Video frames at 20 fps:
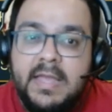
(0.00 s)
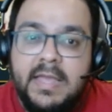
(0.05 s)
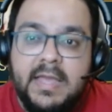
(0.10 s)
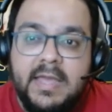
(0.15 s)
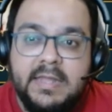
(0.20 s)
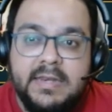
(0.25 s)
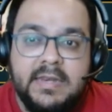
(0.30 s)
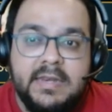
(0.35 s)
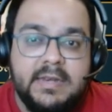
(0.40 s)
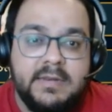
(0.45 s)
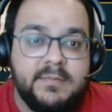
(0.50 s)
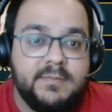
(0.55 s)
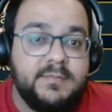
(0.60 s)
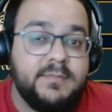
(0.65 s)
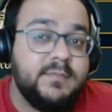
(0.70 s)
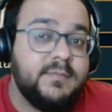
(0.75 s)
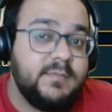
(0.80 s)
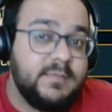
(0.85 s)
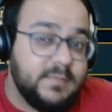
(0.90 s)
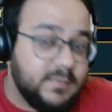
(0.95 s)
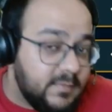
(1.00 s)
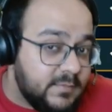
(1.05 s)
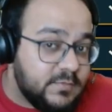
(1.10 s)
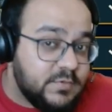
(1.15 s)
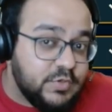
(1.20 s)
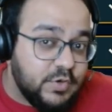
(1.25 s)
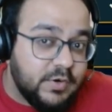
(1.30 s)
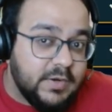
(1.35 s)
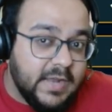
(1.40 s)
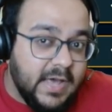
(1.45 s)
And
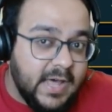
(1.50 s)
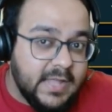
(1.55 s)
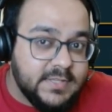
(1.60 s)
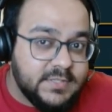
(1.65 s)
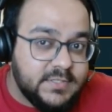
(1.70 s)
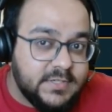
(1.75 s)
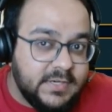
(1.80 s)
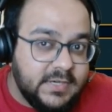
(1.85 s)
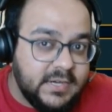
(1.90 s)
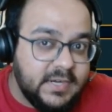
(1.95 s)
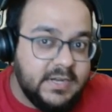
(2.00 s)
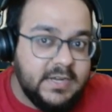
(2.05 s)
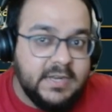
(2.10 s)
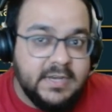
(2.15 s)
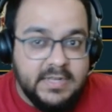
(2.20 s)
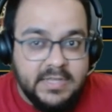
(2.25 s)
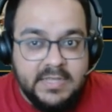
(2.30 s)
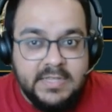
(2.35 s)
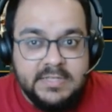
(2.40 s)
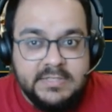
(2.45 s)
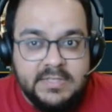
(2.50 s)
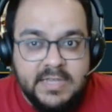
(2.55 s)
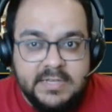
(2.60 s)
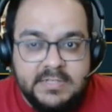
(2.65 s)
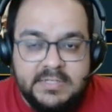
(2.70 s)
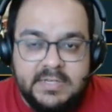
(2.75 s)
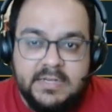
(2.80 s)
short answer here, it is actually